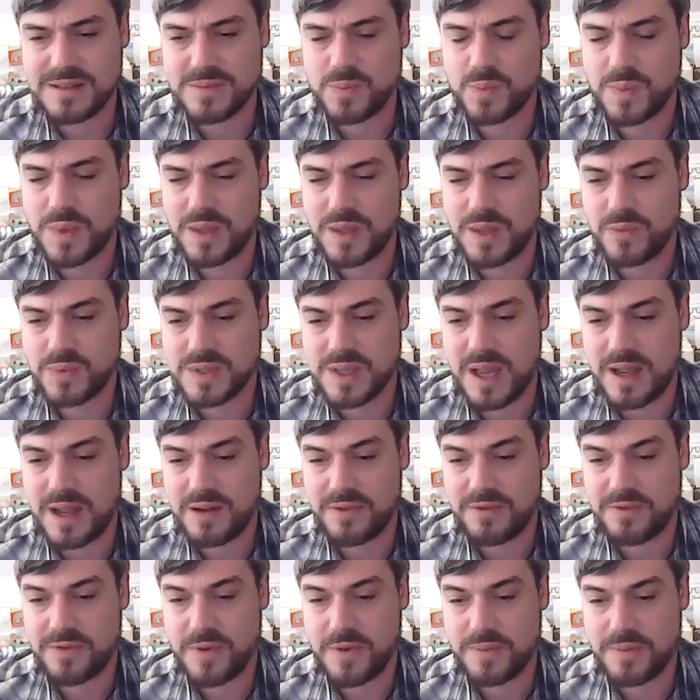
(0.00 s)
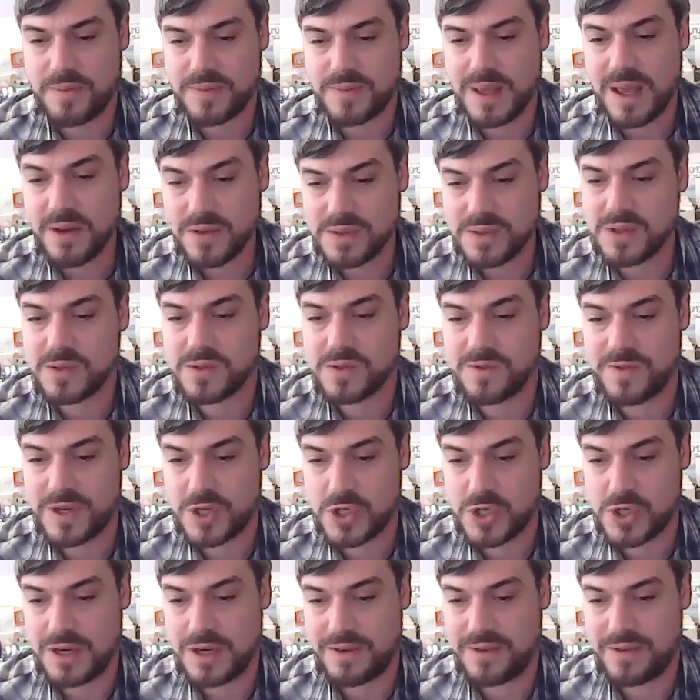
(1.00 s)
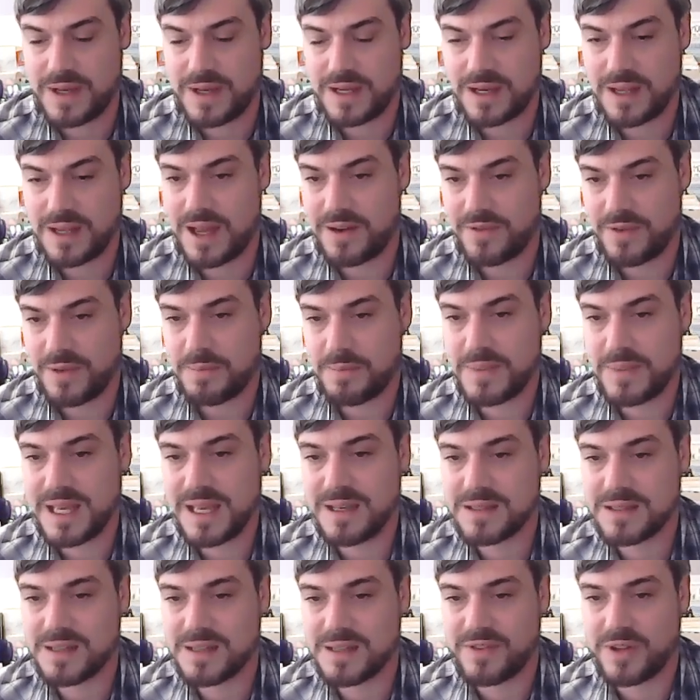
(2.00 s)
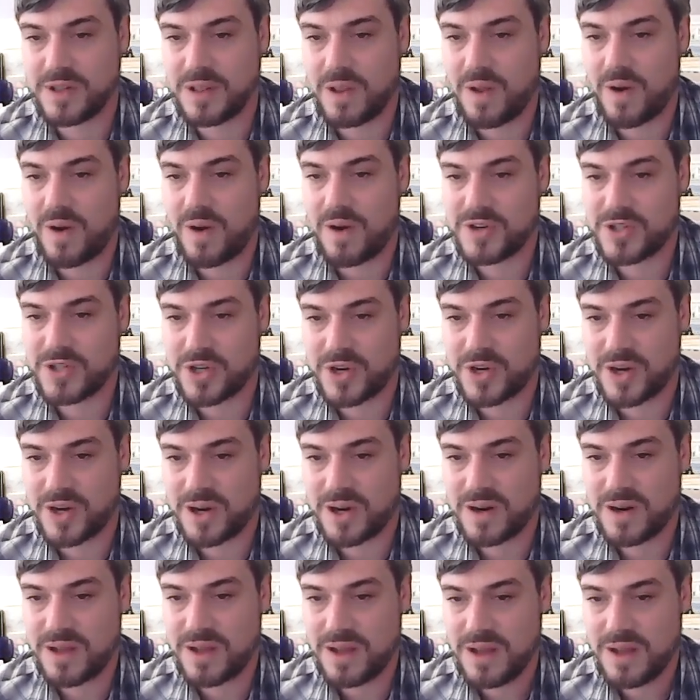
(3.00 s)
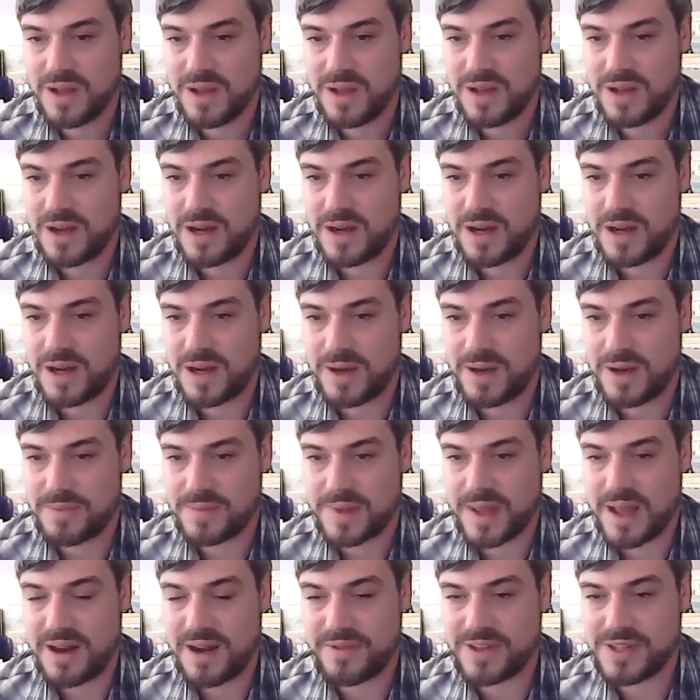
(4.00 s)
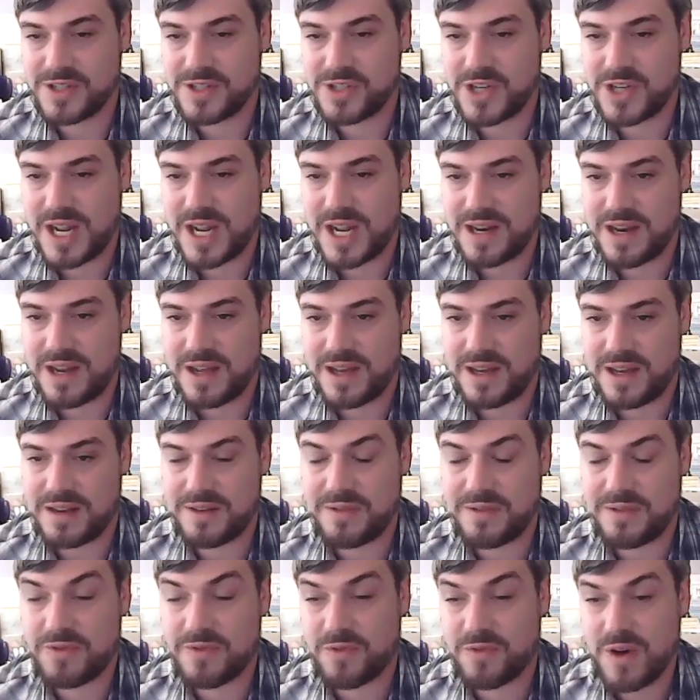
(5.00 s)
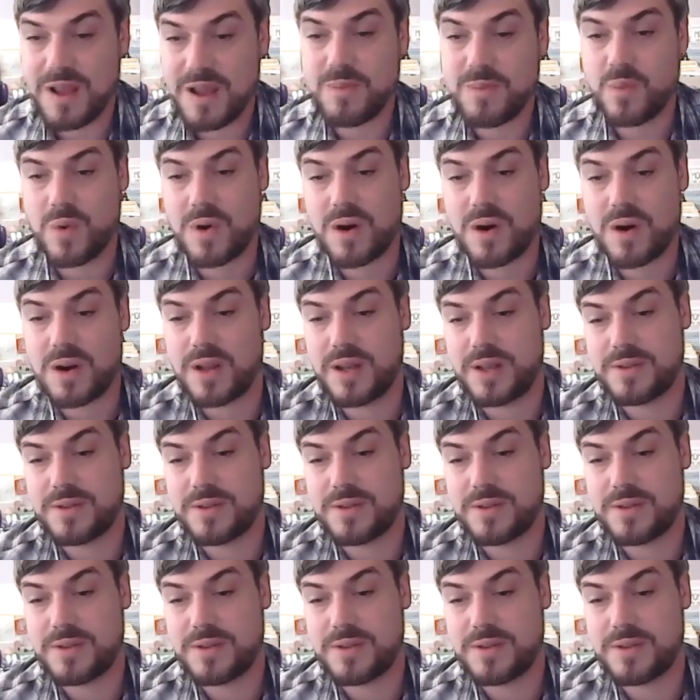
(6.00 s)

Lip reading: was kind of from Kelso's vision of it, kind of a piece of a larger kind of agenda and framework.